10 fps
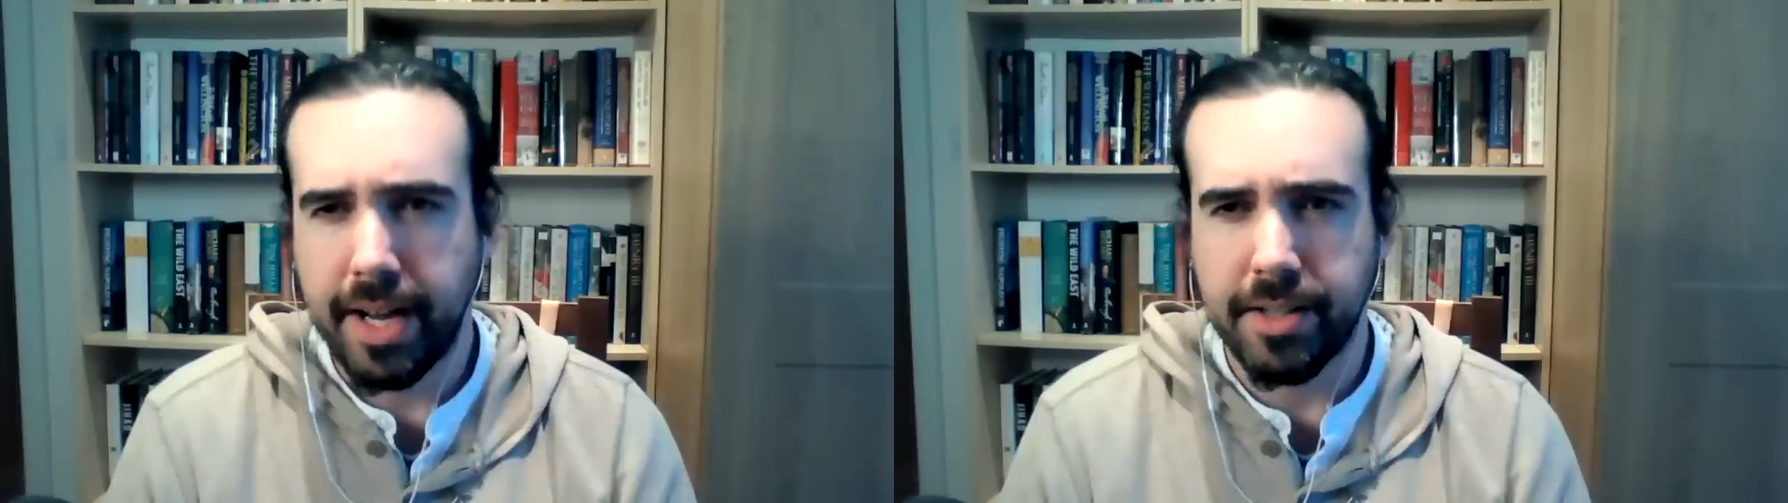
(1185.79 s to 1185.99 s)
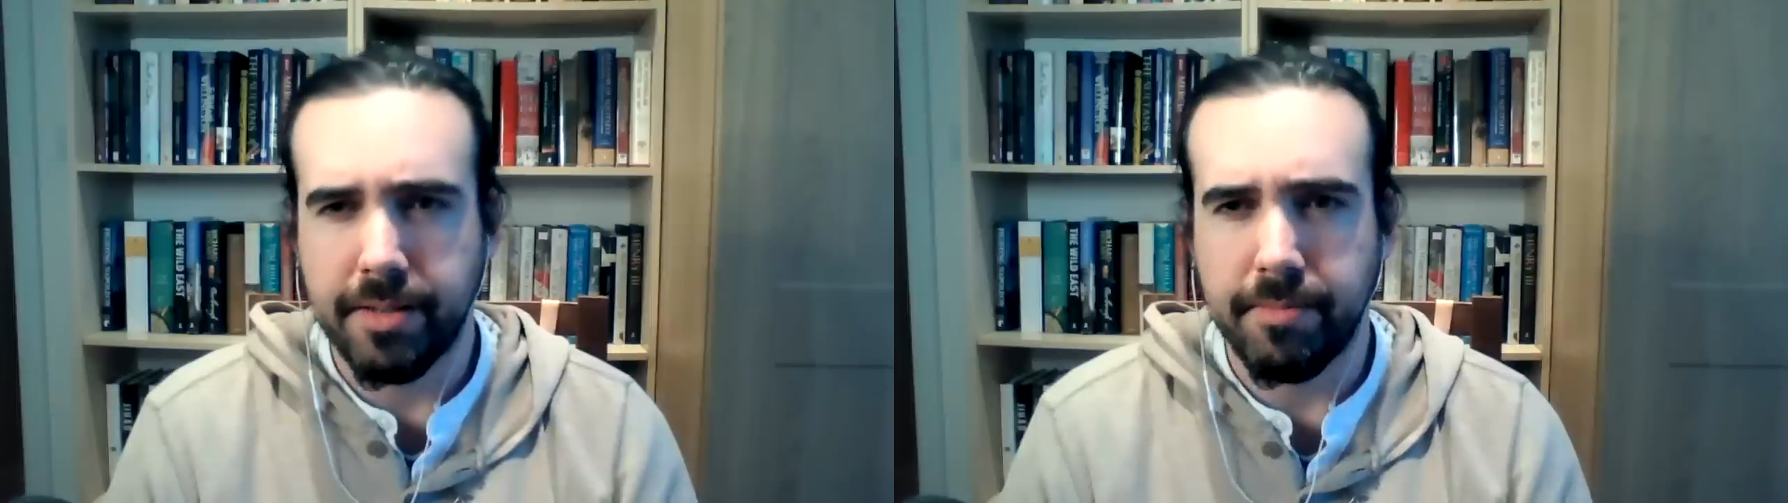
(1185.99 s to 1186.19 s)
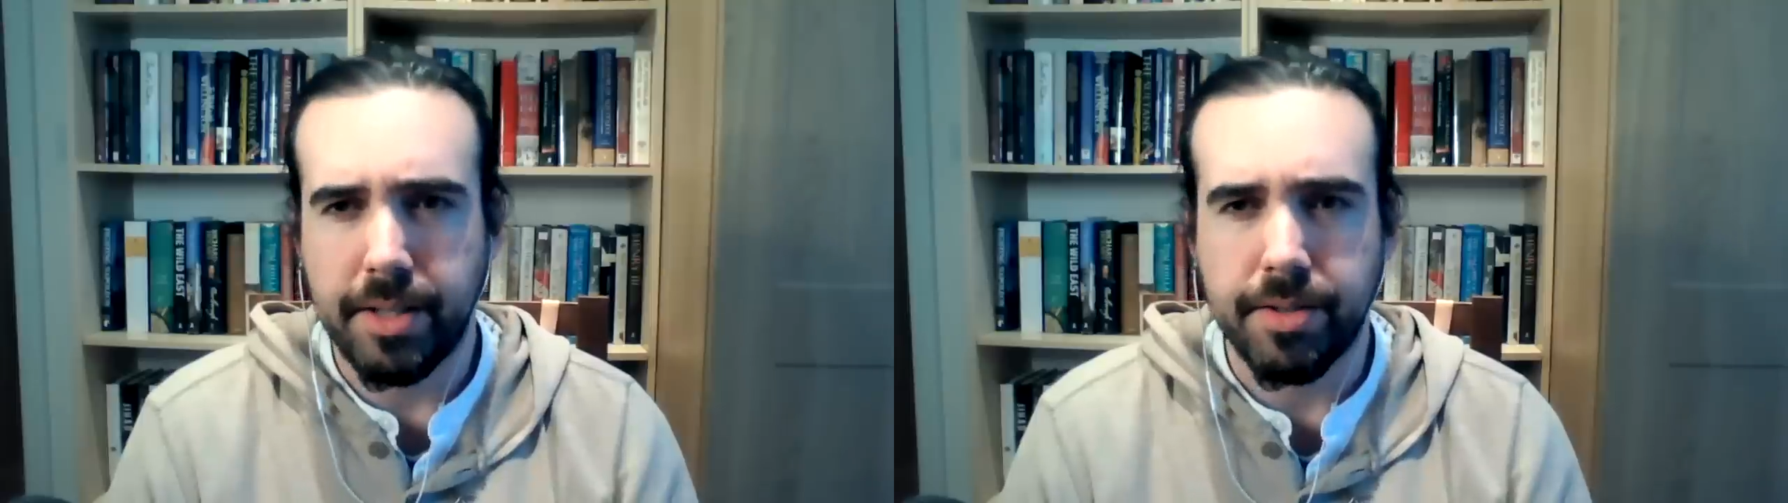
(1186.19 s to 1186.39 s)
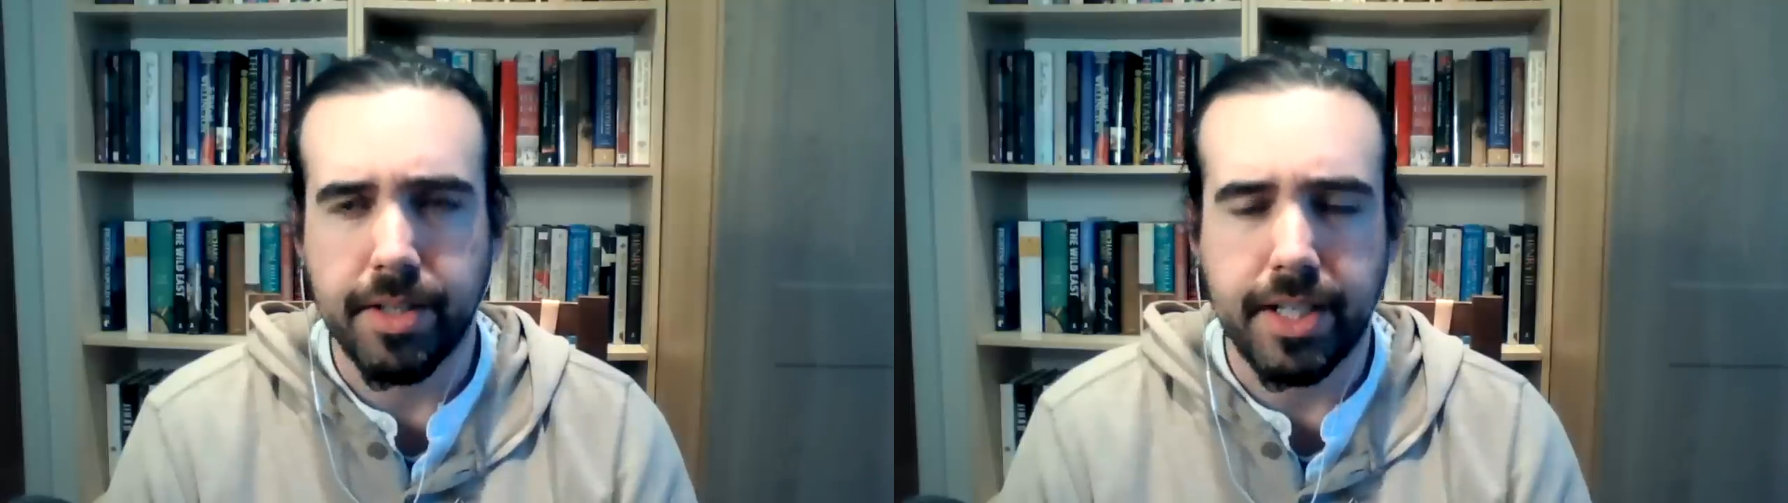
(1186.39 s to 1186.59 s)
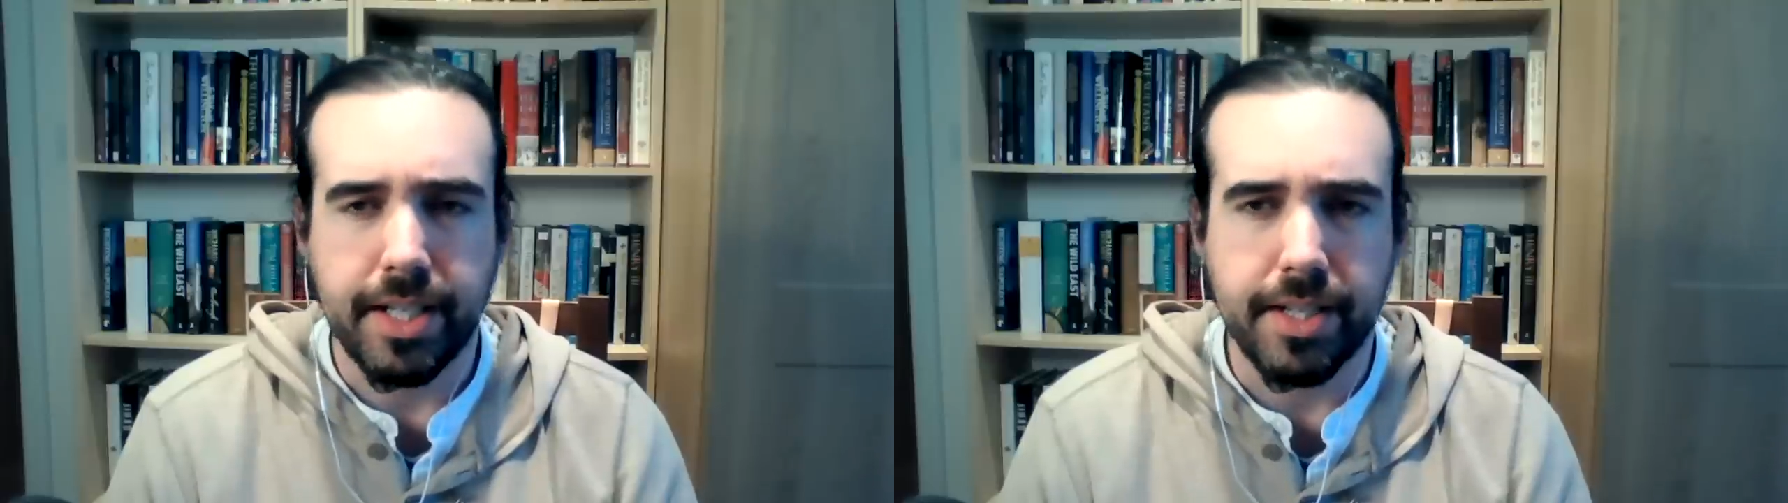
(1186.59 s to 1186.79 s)
random
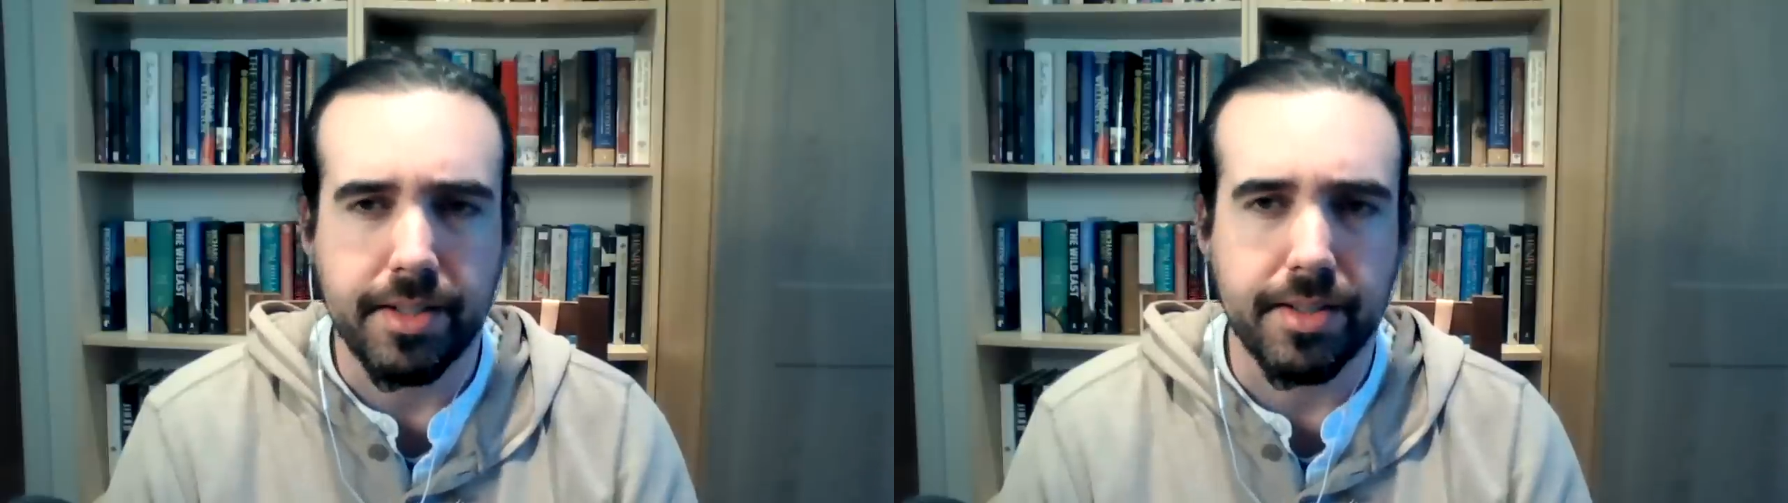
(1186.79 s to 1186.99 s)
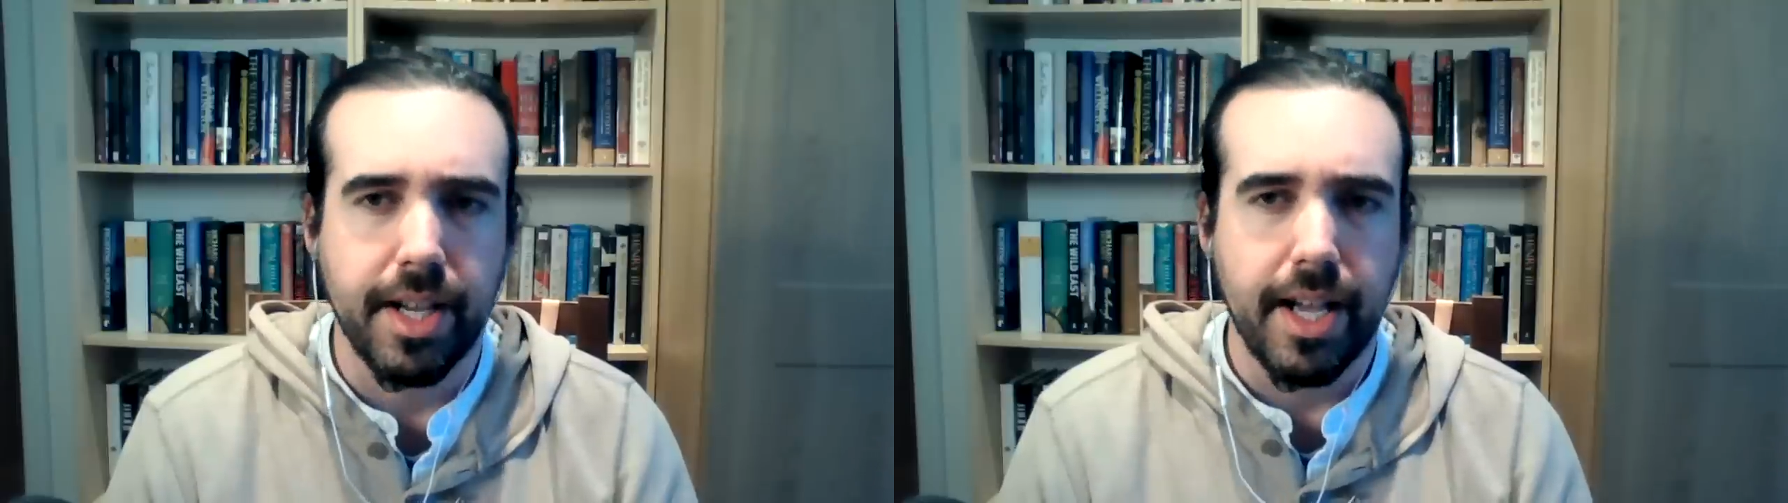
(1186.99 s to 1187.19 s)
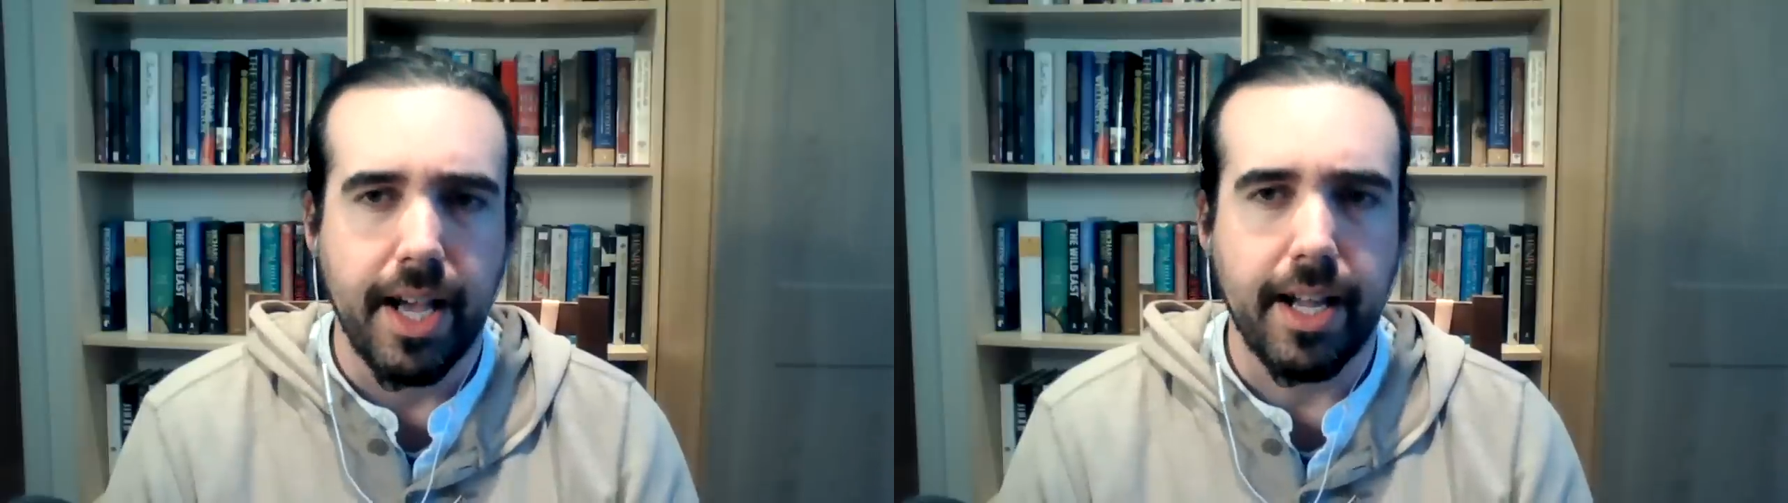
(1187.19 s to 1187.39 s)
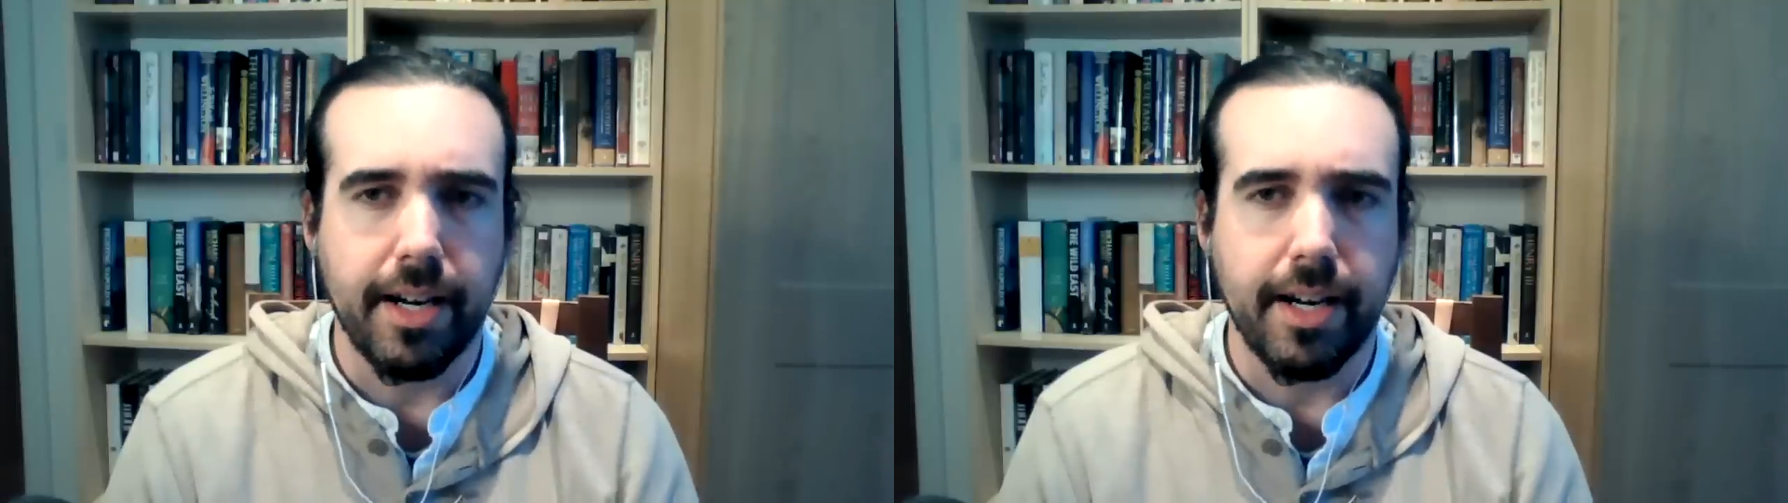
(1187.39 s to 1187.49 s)
mutineers